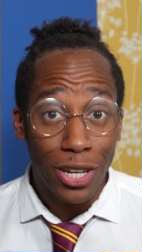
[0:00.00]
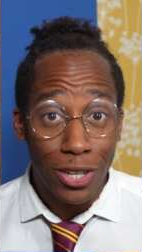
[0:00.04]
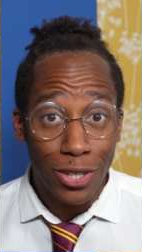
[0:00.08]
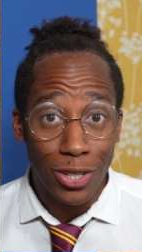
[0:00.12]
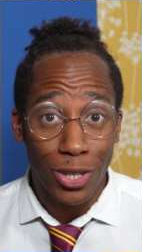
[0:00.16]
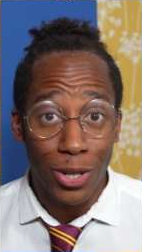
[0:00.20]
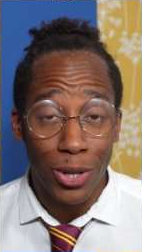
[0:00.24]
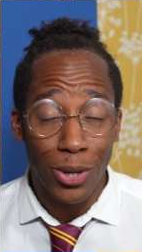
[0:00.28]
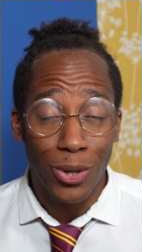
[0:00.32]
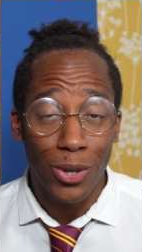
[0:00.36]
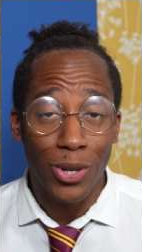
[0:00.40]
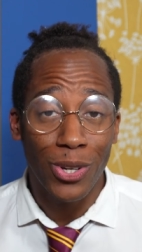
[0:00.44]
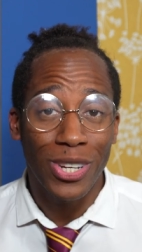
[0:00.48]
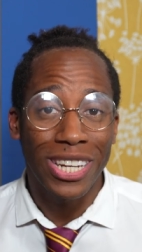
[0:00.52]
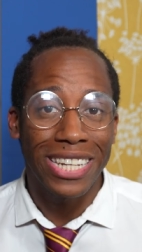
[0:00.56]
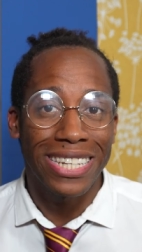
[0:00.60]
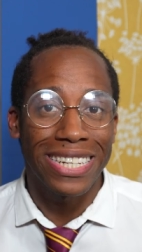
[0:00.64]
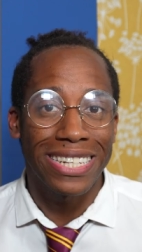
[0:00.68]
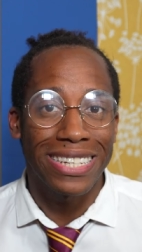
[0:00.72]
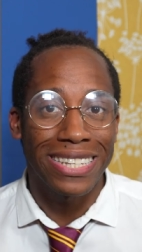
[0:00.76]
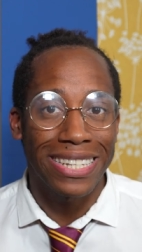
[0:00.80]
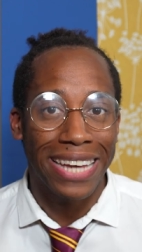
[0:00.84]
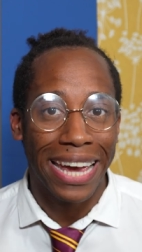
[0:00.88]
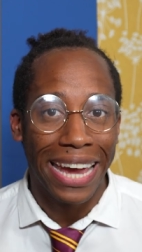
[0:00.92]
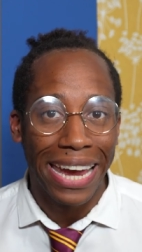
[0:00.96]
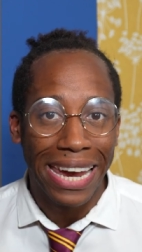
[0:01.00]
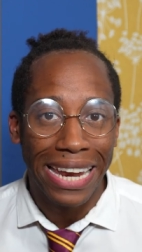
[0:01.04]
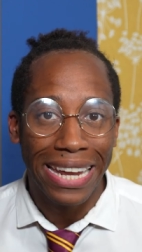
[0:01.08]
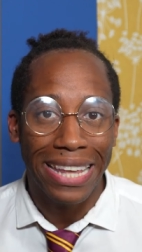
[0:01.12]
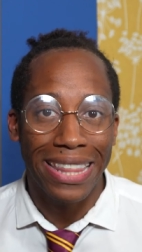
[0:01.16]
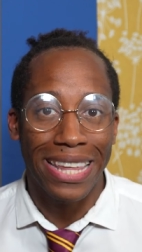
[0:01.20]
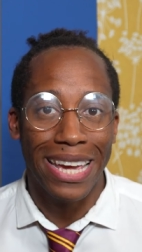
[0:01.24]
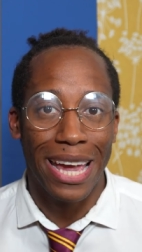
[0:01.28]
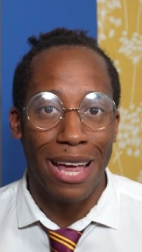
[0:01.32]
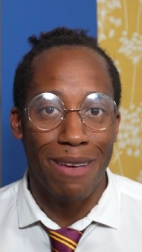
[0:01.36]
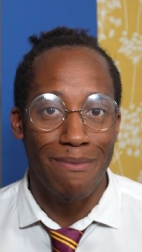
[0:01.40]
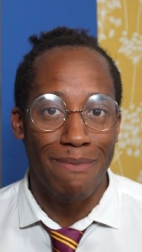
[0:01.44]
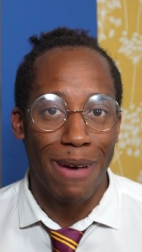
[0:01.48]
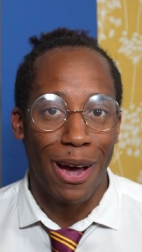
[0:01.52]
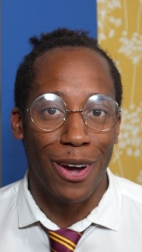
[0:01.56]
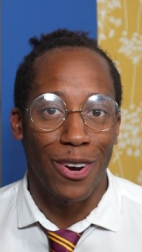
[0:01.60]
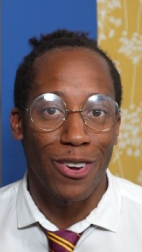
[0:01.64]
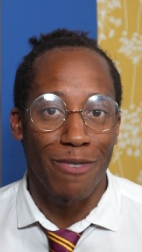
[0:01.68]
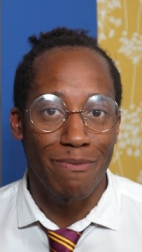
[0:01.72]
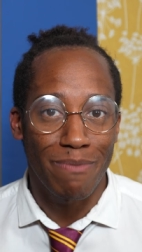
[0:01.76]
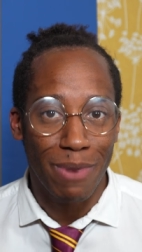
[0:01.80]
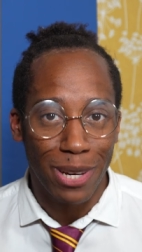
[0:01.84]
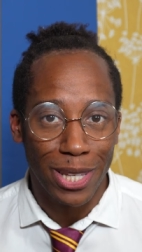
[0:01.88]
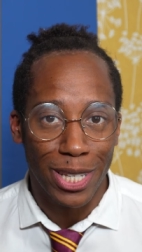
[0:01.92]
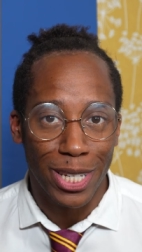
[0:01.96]
So you need to tailor the amount
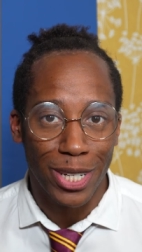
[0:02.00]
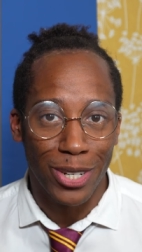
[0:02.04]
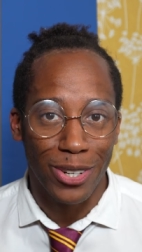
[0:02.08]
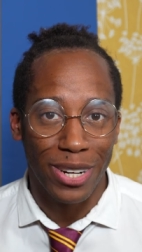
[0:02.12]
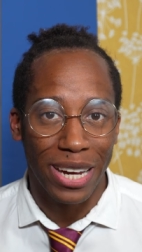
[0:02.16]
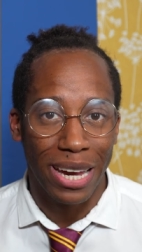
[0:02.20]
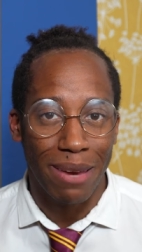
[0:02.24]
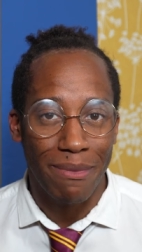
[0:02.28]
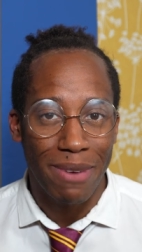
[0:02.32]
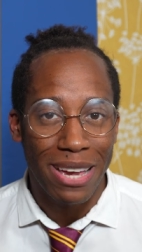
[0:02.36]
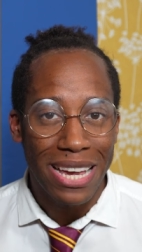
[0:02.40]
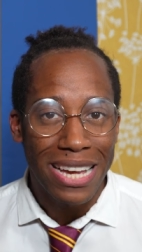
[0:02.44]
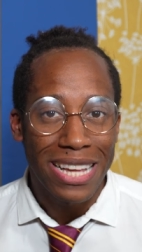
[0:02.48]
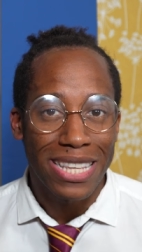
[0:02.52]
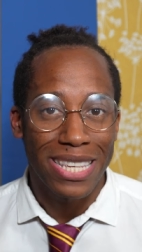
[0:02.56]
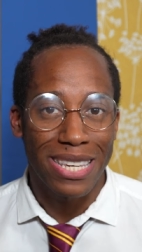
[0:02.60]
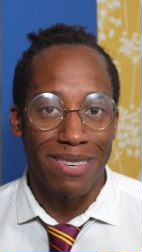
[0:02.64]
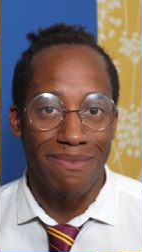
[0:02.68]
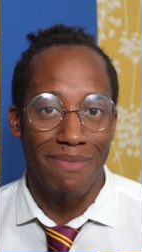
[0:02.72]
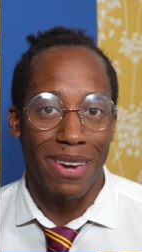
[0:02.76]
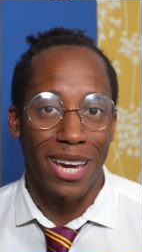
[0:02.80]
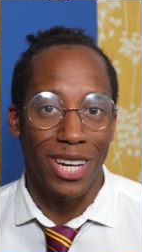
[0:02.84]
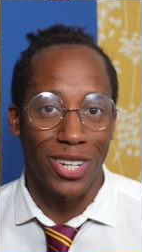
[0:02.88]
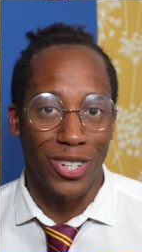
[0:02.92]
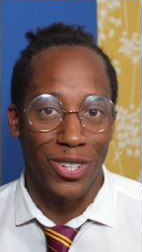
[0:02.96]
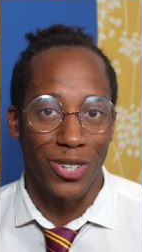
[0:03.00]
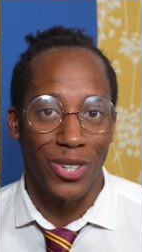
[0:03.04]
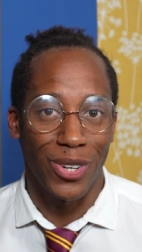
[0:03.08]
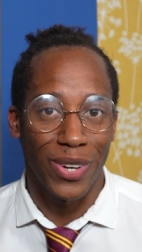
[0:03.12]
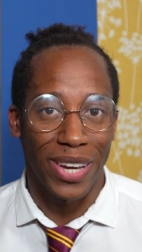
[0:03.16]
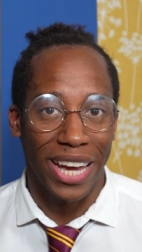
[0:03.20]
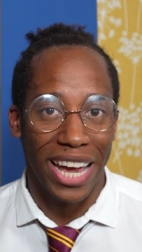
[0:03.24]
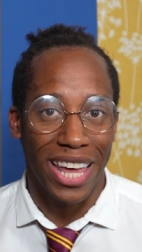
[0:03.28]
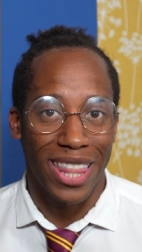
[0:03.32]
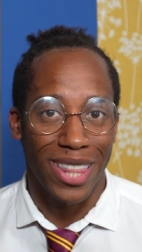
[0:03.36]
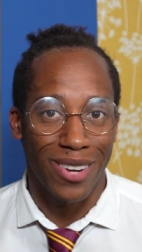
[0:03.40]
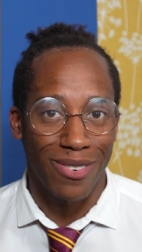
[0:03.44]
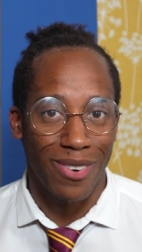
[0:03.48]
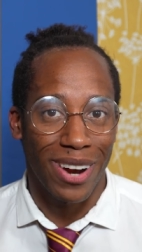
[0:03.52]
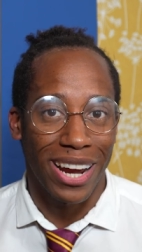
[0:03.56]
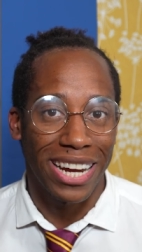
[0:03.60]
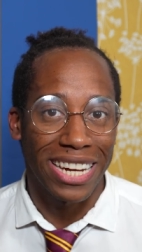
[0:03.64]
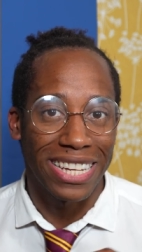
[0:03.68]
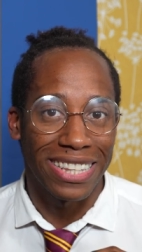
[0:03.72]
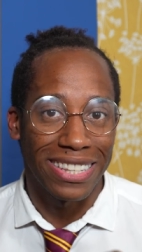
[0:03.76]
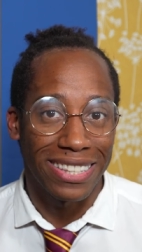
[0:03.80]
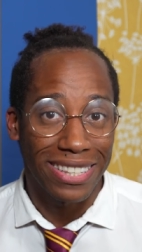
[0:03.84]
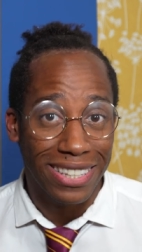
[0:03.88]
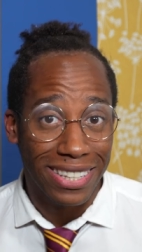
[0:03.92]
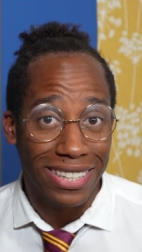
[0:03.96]
of buttercream to make sure you get the right
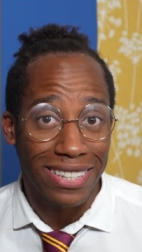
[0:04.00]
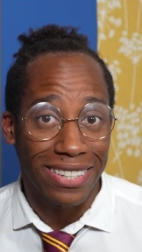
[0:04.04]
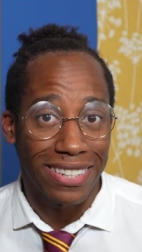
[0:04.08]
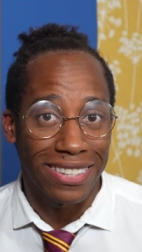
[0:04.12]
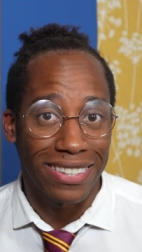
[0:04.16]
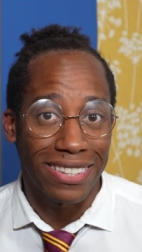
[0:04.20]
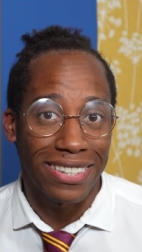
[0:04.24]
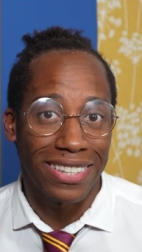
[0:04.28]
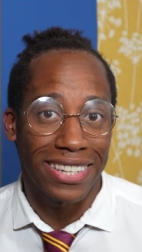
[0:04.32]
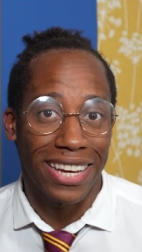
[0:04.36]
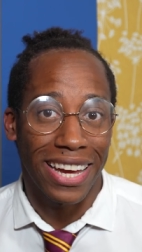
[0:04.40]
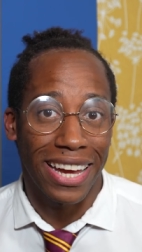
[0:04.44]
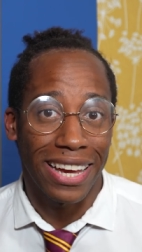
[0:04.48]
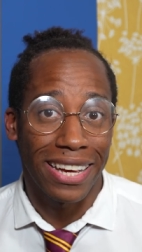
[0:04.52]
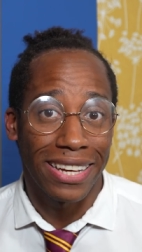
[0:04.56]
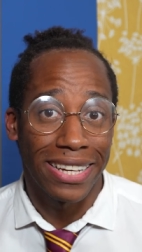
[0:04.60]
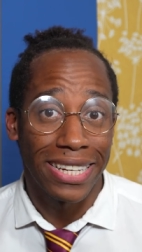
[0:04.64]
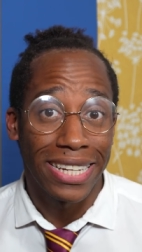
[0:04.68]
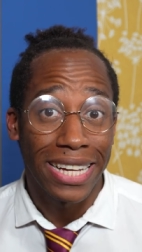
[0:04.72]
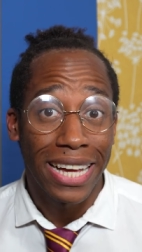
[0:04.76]
consistency.